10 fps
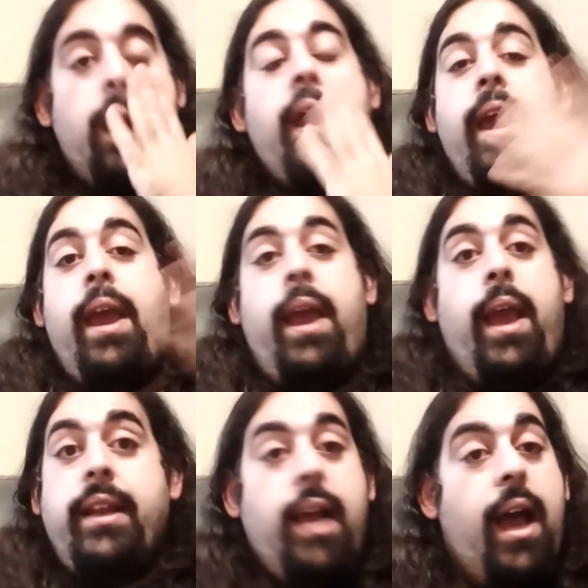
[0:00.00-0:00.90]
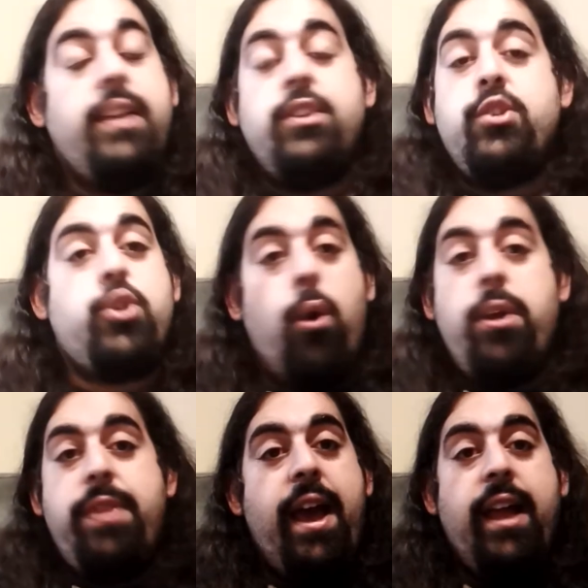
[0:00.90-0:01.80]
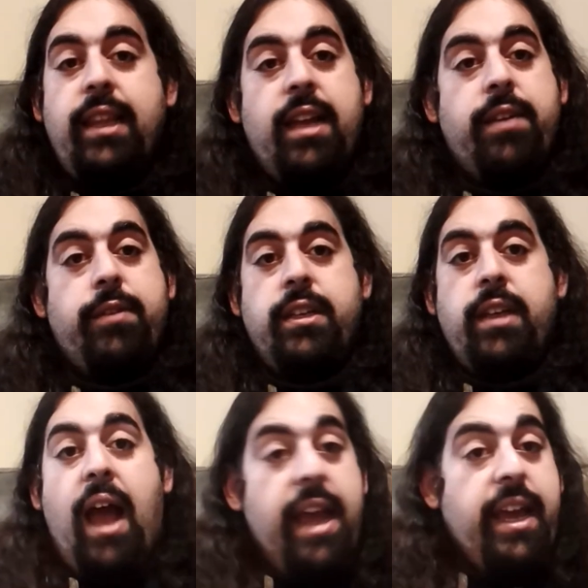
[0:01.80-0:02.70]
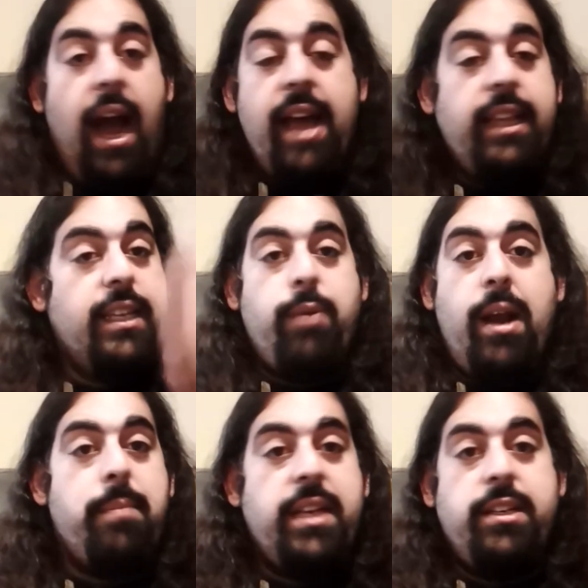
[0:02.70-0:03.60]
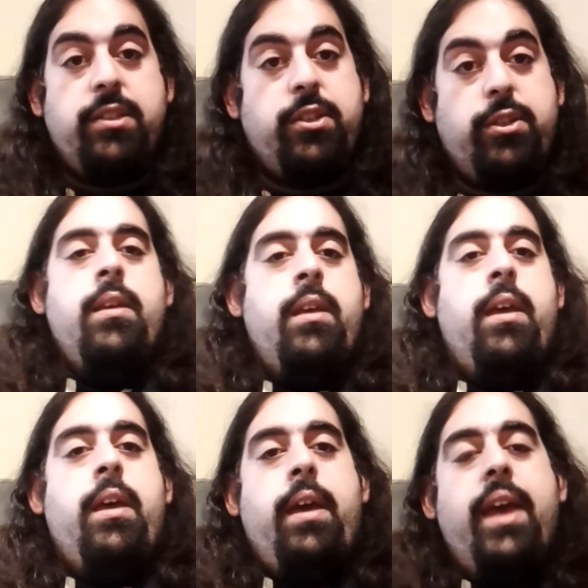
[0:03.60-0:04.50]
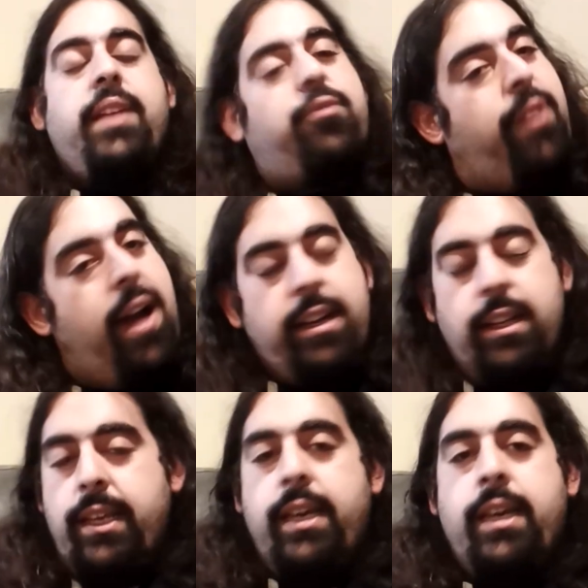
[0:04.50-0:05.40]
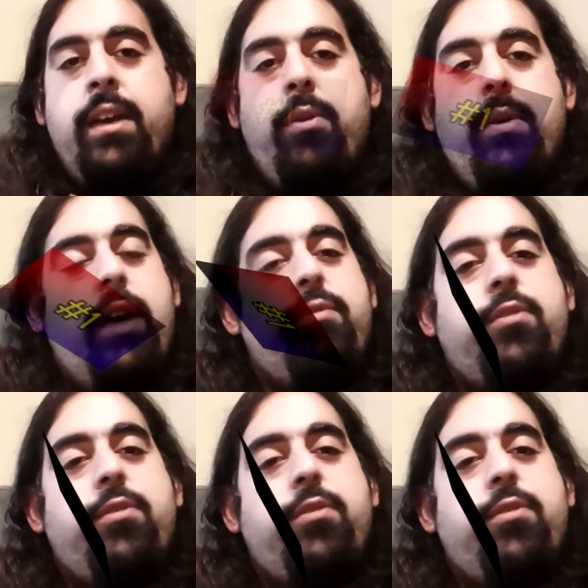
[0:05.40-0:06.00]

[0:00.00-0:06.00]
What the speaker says: And I enjoyed the hell out of it. I highly recommend it to you. And finally, without further